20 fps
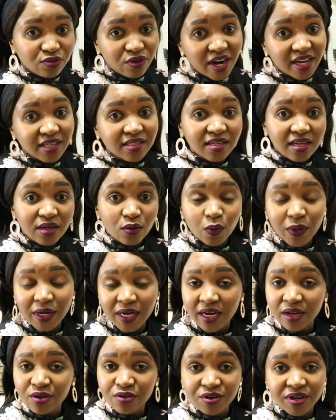right, at
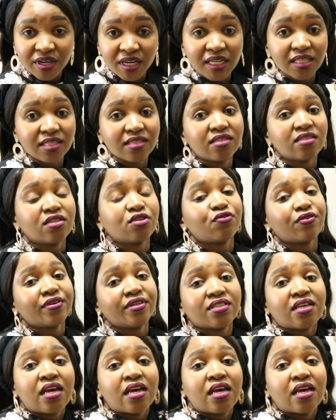180 degrees,